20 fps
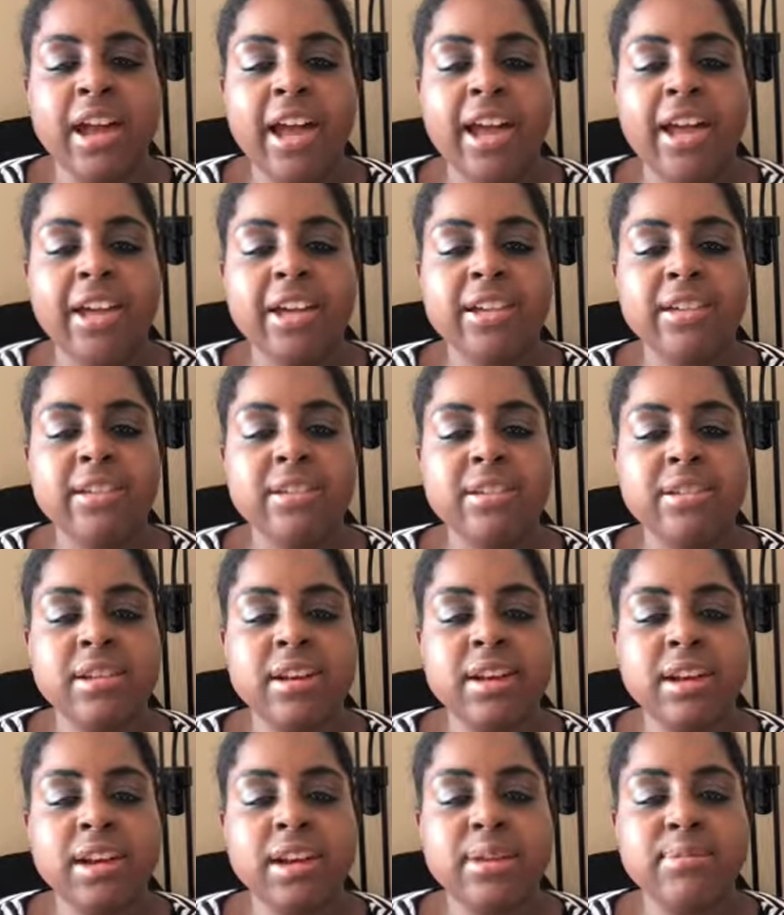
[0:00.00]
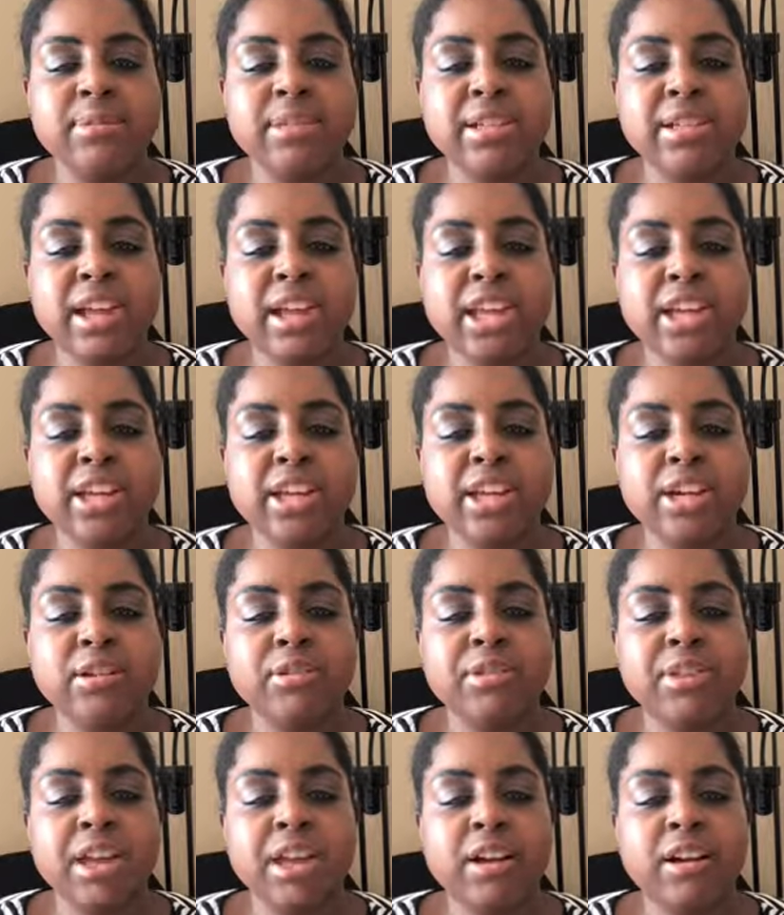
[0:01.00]
and to let you
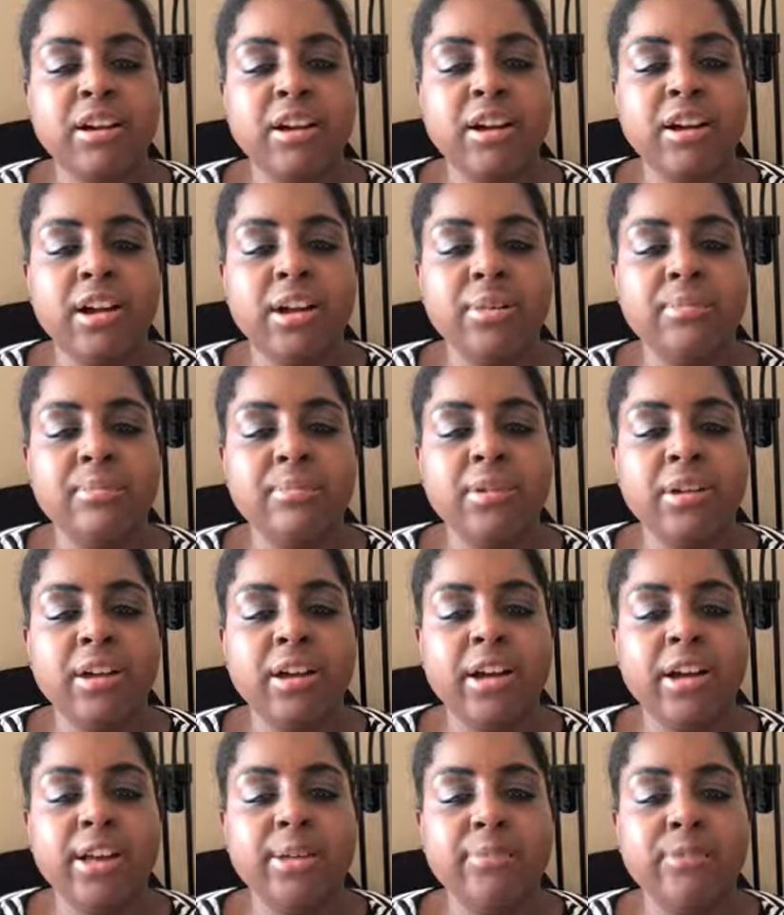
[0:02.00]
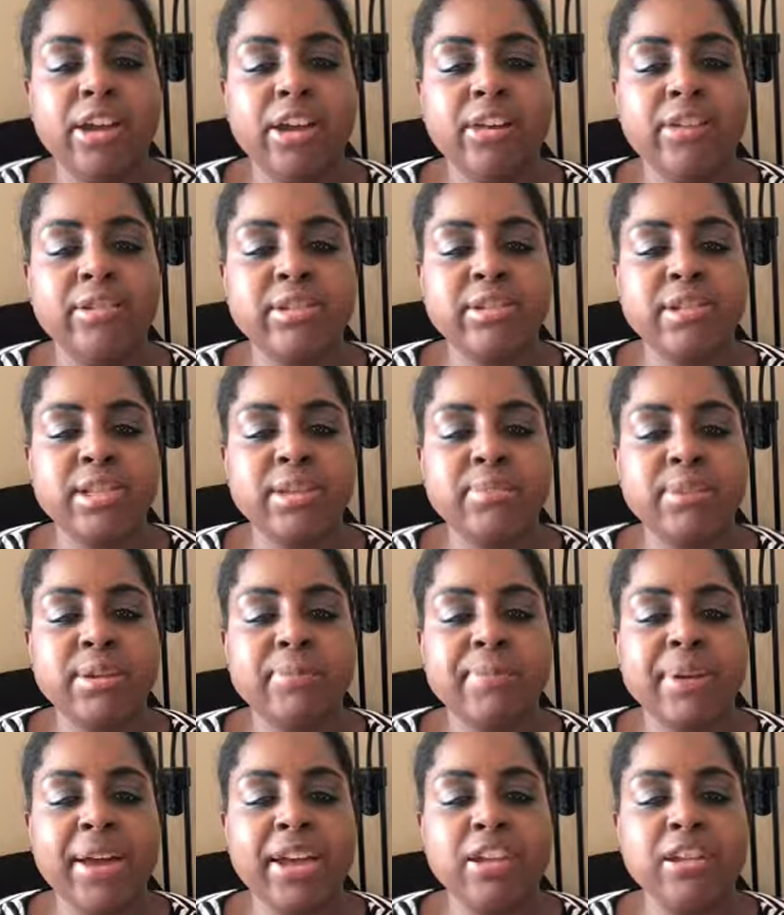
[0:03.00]
know that I'm going to
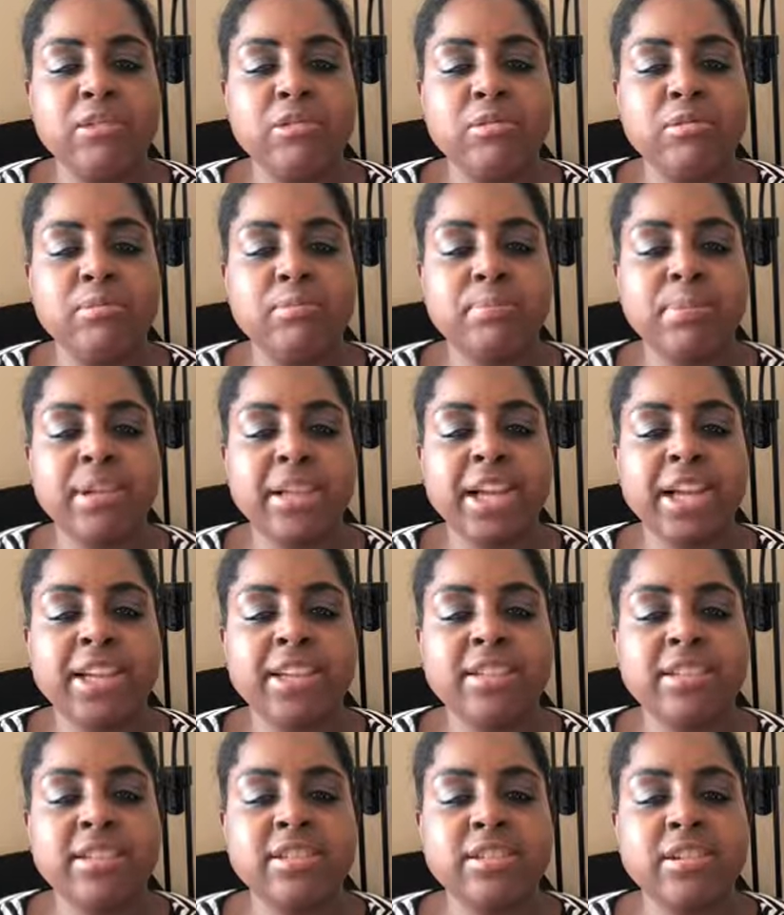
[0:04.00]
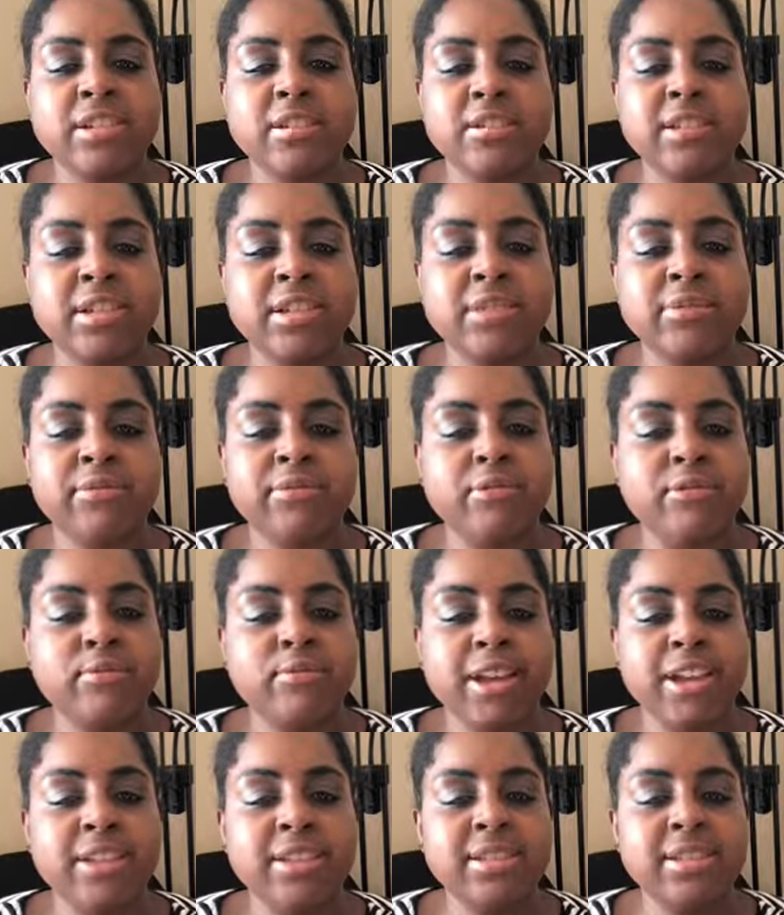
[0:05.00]
be back on plan starting
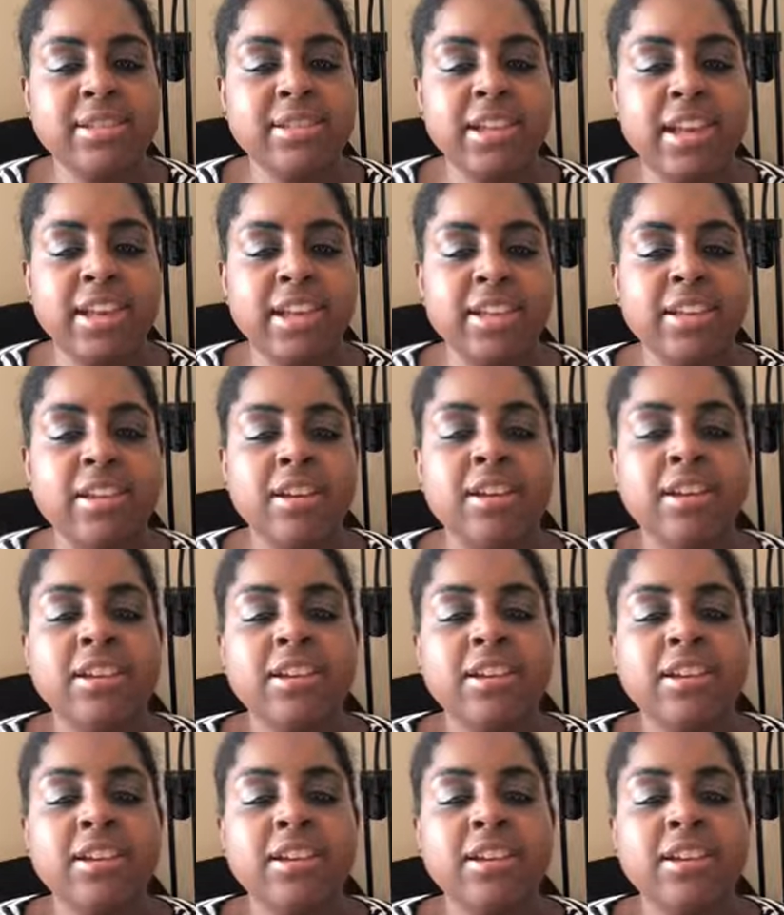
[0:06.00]
from Wednesday.